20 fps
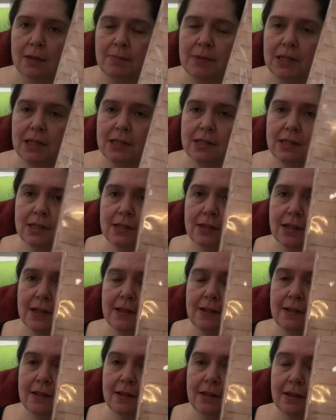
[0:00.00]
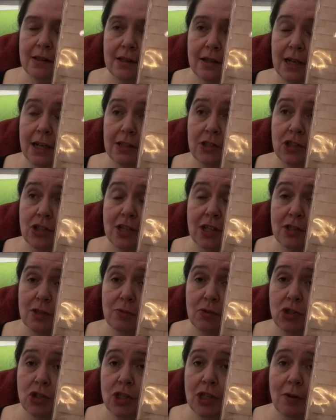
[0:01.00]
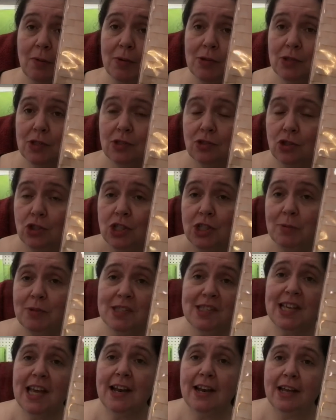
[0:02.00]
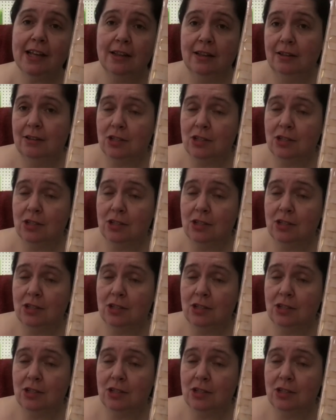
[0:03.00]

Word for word: Because I thought, and that's she was, she said it.